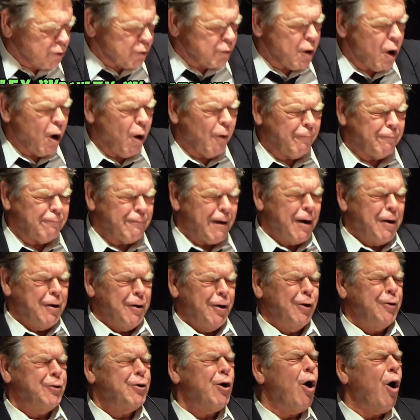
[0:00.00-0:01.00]
You know, Fun
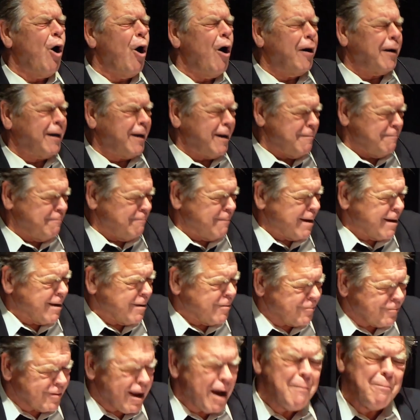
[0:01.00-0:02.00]
the Door can
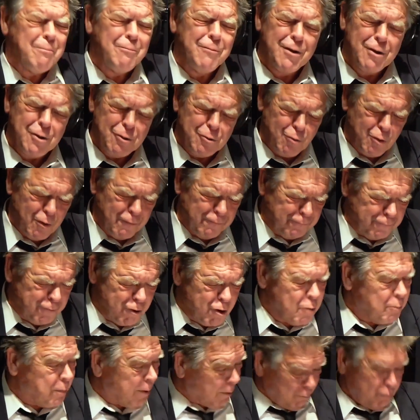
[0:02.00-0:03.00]
mean something to a
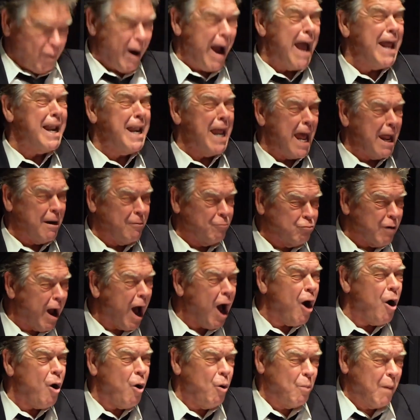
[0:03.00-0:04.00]
few, but why did
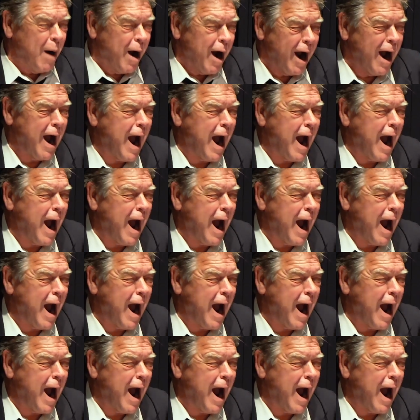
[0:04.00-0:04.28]
Rome?